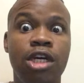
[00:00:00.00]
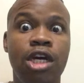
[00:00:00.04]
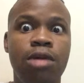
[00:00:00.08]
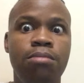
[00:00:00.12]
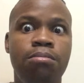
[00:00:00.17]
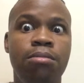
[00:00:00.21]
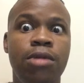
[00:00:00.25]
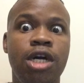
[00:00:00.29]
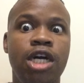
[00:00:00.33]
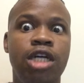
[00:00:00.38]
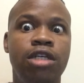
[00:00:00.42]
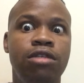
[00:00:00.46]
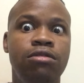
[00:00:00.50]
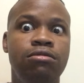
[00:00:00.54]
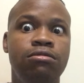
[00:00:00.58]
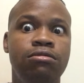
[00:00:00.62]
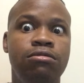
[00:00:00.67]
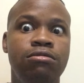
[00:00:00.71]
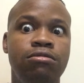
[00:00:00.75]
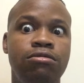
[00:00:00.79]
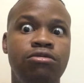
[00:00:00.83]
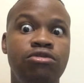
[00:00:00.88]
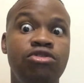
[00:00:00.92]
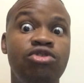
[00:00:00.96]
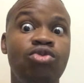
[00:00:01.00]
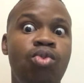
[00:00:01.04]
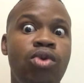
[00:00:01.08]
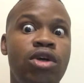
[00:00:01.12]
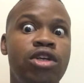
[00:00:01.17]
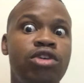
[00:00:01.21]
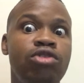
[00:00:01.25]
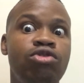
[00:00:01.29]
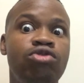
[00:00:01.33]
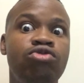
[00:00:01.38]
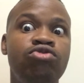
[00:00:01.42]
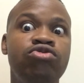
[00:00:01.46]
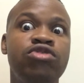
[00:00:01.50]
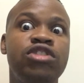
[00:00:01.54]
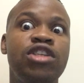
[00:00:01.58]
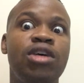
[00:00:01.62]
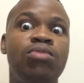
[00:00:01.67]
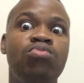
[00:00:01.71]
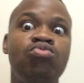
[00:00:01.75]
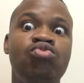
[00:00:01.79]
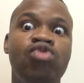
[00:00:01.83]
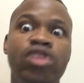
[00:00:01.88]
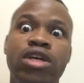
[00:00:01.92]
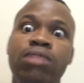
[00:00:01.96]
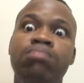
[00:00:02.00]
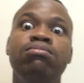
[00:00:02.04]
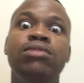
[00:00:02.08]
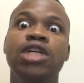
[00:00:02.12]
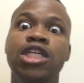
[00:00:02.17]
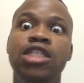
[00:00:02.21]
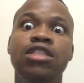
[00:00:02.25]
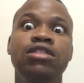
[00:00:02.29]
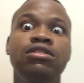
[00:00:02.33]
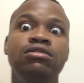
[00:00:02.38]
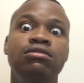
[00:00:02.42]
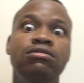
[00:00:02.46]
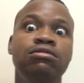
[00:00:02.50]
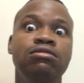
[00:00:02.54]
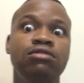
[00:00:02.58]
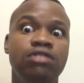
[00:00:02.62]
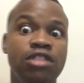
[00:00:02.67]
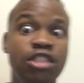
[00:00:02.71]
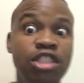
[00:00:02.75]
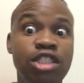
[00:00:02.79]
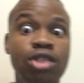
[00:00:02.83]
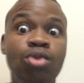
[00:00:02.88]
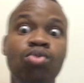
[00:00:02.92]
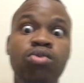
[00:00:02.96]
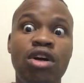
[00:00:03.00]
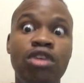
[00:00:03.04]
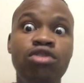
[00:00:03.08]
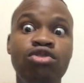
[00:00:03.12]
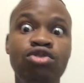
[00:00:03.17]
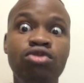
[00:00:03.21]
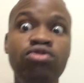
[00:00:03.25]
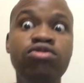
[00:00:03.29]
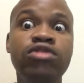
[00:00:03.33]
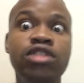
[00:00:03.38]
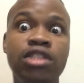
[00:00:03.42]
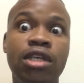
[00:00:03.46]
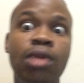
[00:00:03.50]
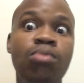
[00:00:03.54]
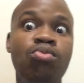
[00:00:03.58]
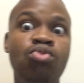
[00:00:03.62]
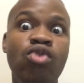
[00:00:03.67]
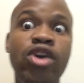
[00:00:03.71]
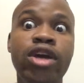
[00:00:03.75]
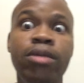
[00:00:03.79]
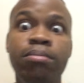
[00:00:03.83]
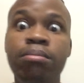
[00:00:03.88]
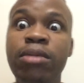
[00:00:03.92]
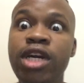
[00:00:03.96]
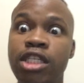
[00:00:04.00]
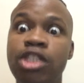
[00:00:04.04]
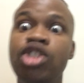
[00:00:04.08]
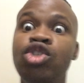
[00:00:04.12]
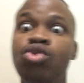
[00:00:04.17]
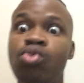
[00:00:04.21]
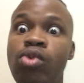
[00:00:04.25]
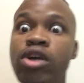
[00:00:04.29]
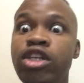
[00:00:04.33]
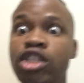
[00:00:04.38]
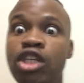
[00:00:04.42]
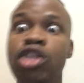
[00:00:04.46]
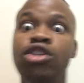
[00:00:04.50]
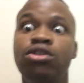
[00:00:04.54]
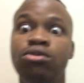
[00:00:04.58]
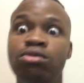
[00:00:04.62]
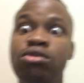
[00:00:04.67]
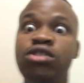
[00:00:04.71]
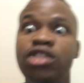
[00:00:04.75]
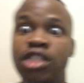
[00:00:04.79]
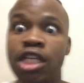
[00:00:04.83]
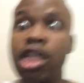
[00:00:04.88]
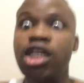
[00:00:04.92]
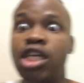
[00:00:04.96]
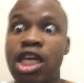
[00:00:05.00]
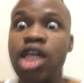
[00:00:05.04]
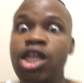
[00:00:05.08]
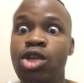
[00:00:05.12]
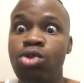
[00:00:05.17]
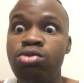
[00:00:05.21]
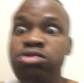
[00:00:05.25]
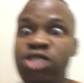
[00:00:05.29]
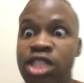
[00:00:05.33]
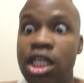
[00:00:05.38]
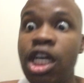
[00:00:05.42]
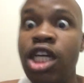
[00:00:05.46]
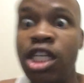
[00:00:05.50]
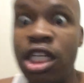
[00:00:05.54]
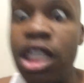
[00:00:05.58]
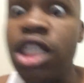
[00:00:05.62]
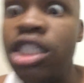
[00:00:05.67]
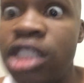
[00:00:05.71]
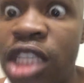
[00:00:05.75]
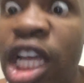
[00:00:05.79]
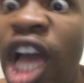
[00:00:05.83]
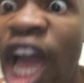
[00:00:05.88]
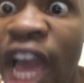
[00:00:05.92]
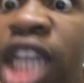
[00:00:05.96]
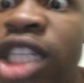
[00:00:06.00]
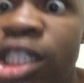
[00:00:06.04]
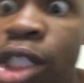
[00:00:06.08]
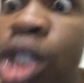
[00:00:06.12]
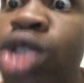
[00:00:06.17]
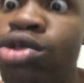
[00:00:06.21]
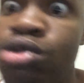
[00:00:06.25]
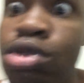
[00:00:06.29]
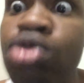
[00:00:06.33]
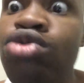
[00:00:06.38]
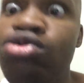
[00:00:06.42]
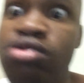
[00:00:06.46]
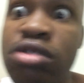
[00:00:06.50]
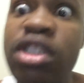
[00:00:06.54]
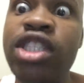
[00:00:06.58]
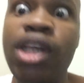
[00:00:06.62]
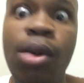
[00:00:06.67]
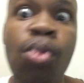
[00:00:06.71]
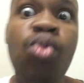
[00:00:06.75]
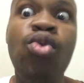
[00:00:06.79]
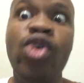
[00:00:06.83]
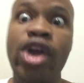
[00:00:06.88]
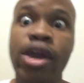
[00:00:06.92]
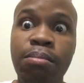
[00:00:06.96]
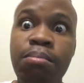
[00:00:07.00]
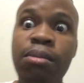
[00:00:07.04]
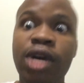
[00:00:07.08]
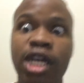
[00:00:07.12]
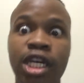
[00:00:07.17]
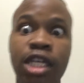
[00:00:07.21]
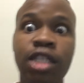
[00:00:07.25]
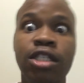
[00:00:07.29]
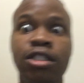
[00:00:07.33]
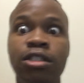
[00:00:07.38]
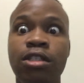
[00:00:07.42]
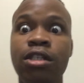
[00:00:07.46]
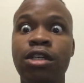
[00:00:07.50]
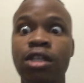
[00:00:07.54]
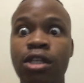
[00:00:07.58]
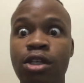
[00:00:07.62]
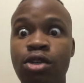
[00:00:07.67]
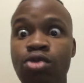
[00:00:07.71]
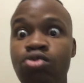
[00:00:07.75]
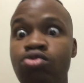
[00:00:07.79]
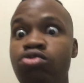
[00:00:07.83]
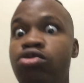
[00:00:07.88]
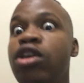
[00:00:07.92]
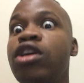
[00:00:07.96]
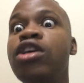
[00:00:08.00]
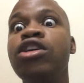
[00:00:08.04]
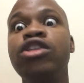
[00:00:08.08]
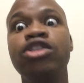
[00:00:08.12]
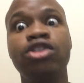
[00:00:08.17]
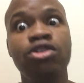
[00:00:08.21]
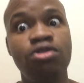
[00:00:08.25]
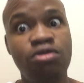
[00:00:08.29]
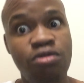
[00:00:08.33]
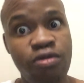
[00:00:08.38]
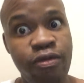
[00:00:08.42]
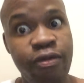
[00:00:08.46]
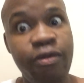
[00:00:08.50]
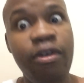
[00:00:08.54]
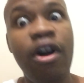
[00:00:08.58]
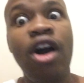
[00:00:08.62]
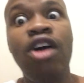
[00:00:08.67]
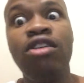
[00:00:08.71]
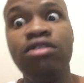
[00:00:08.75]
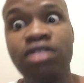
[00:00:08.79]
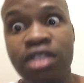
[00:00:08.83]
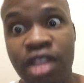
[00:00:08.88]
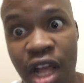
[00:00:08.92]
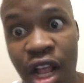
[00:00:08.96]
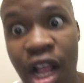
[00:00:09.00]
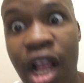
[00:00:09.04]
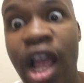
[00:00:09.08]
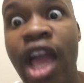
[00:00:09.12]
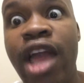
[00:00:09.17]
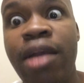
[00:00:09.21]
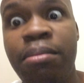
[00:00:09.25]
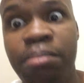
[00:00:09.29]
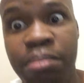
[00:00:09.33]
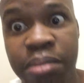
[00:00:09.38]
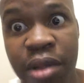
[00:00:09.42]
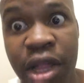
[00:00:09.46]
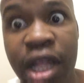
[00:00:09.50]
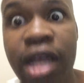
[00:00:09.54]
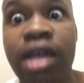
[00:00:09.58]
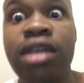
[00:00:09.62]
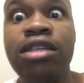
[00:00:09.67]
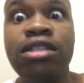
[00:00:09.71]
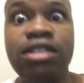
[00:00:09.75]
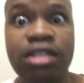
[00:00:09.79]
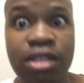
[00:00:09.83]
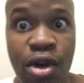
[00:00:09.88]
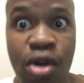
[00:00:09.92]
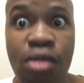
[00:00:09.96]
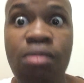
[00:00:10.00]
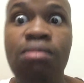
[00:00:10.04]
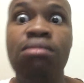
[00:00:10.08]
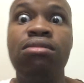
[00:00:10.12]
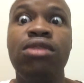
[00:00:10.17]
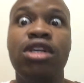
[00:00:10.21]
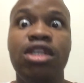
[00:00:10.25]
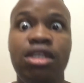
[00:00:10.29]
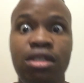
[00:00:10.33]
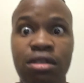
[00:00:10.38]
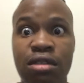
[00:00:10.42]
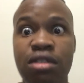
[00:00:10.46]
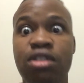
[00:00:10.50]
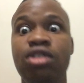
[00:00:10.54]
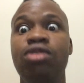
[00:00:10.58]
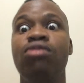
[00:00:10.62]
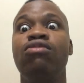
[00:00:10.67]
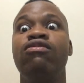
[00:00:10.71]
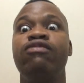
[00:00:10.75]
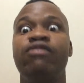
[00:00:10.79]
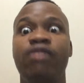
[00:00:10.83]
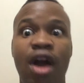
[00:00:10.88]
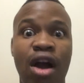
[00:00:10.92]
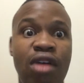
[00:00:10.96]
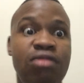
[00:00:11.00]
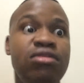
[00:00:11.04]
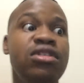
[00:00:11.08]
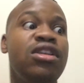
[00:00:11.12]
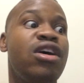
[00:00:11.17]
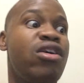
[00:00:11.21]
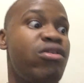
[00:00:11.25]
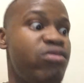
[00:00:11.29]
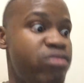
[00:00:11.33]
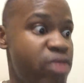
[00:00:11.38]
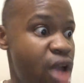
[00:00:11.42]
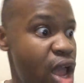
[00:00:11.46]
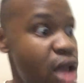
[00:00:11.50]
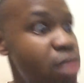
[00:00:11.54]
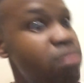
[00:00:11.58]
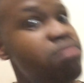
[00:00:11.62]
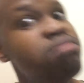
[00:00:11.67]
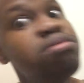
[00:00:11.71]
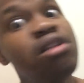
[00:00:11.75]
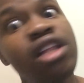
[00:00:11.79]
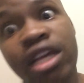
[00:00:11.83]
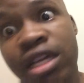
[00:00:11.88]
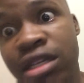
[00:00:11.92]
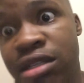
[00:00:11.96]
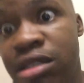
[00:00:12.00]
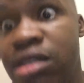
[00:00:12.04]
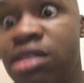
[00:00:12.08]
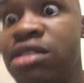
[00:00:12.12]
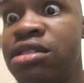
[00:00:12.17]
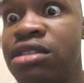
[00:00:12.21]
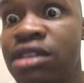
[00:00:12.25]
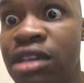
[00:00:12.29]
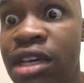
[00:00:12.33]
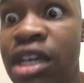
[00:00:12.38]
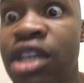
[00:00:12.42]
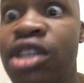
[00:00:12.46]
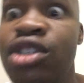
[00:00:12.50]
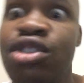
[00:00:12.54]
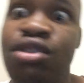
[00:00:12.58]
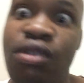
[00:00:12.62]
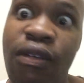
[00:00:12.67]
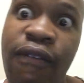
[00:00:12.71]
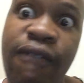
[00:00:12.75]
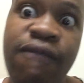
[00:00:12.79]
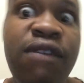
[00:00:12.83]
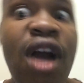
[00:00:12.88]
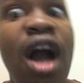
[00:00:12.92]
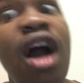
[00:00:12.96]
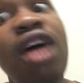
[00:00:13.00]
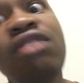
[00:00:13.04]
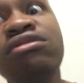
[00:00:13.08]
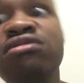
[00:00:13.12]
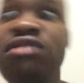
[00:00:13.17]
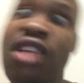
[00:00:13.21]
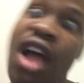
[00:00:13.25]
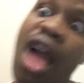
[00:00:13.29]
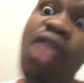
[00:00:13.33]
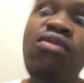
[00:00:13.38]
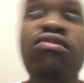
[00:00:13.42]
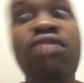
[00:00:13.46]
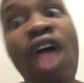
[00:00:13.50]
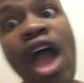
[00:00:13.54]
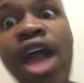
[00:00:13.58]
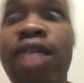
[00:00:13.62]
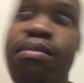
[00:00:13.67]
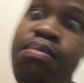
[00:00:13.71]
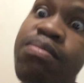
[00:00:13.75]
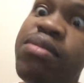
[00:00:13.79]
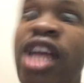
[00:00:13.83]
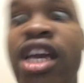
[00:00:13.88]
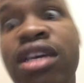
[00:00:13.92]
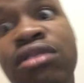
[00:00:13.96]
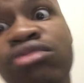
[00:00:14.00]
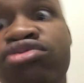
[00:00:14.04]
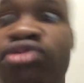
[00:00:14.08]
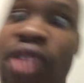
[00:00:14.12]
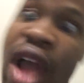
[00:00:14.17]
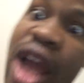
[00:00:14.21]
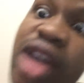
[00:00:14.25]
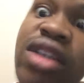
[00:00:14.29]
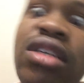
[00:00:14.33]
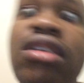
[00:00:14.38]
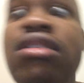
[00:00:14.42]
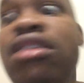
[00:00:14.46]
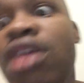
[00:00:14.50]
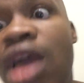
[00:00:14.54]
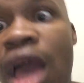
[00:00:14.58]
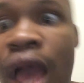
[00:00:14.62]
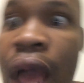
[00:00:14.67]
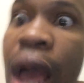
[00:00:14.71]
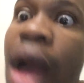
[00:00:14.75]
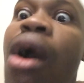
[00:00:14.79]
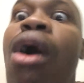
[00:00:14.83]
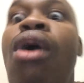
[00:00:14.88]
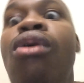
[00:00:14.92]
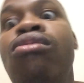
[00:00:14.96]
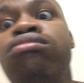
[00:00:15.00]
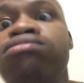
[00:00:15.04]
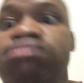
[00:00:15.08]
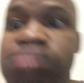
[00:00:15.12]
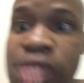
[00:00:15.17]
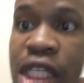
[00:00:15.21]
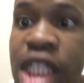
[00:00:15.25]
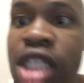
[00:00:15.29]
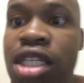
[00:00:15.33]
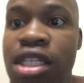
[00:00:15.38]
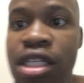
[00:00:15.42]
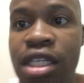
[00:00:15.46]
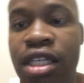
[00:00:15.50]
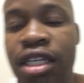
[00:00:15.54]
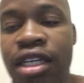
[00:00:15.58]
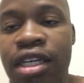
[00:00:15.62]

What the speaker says: Hey man, you want to lose some weight, man? You want to lose some weight, man? You want to use the ketogenic diet to lose some weight, man? Well, you found the right place, homie. You found the right place. You found the right place right here, homie.